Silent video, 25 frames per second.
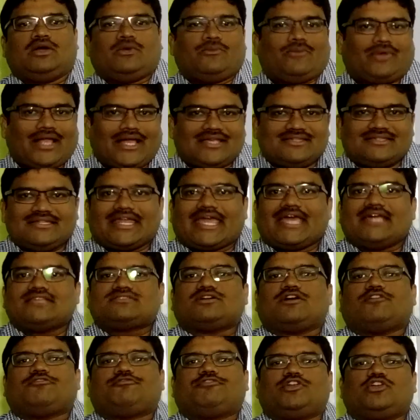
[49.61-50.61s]
Whereas in
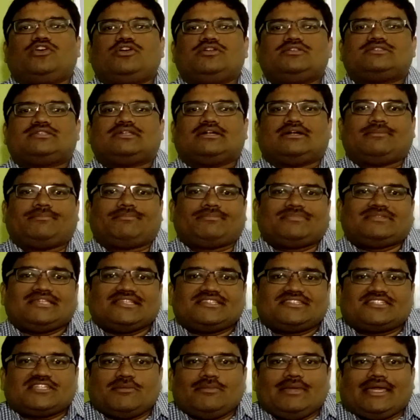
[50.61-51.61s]
case of
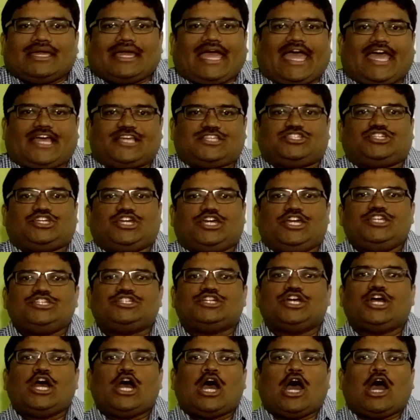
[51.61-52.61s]
systemic
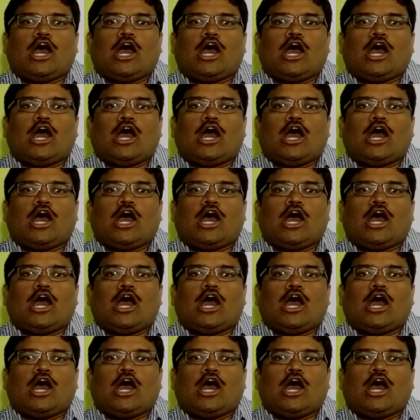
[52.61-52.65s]
exchange,